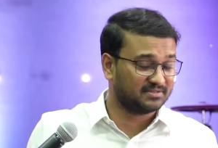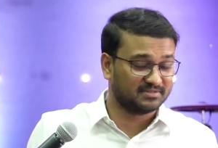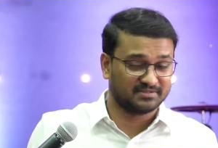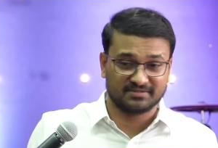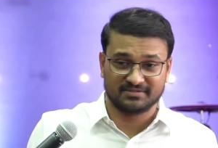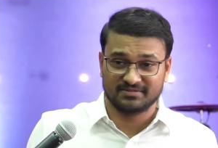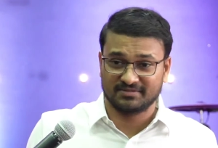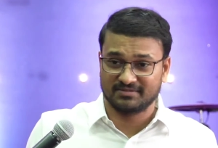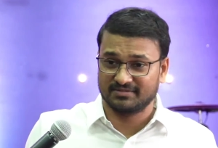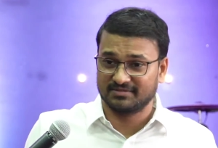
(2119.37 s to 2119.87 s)

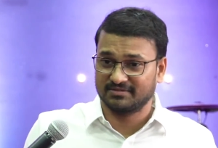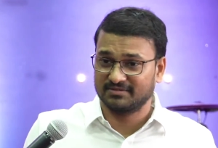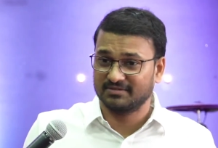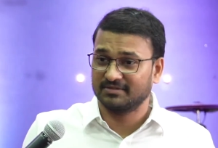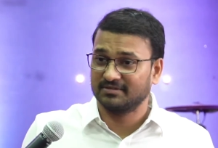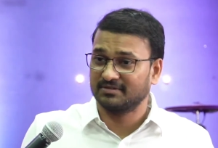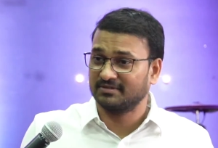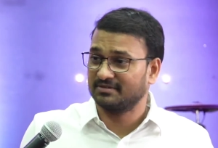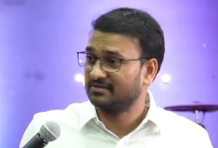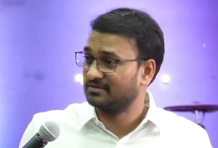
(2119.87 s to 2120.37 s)

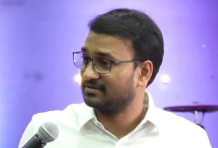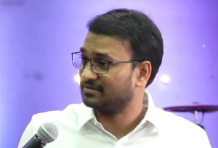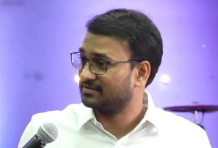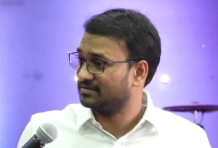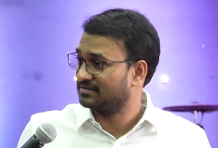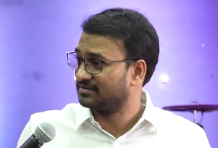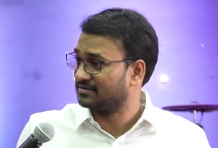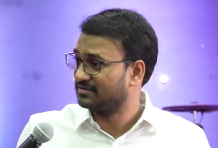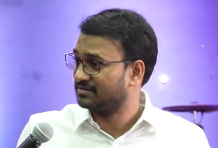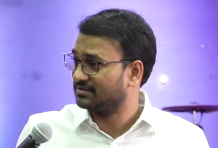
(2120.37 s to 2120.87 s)

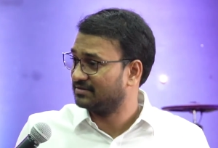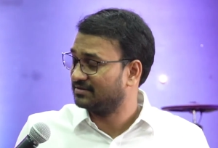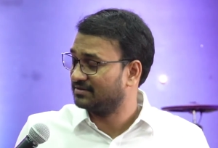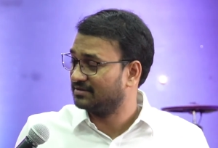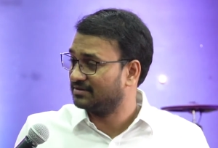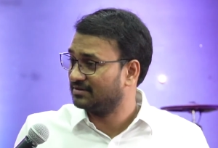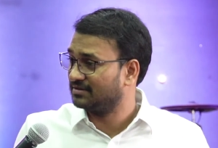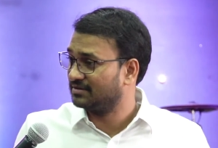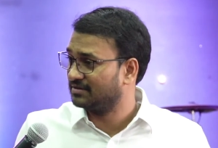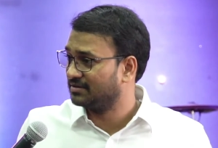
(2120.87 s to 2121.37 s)

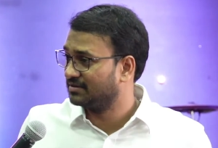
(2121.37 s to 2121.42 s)
No one is speaking in this clip.